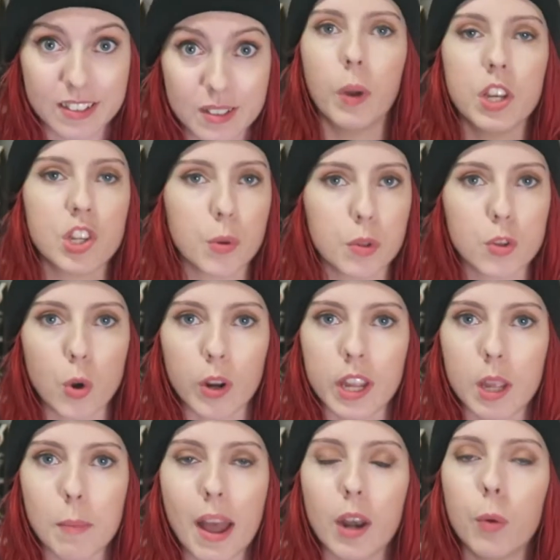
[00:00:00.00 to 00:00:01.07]
When she was
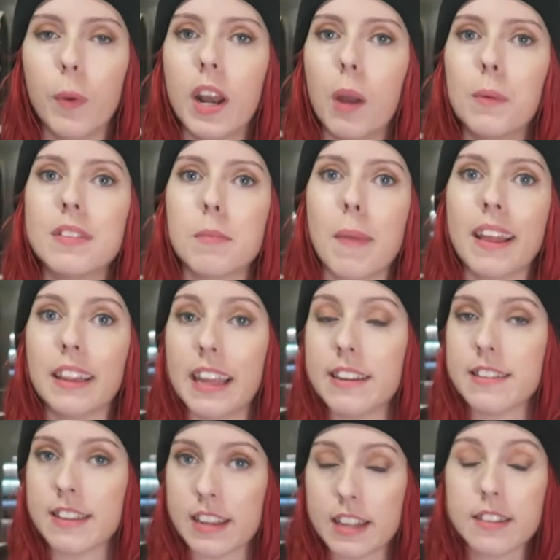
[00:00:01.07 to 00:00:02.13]
talking about it when I was in my
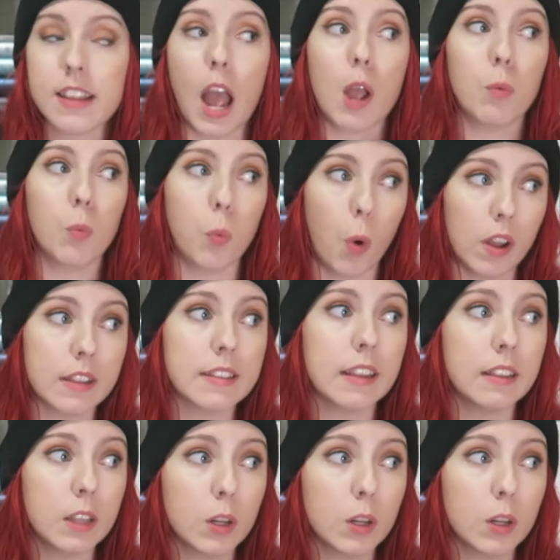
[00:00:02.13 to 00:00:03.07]
late teens, I was a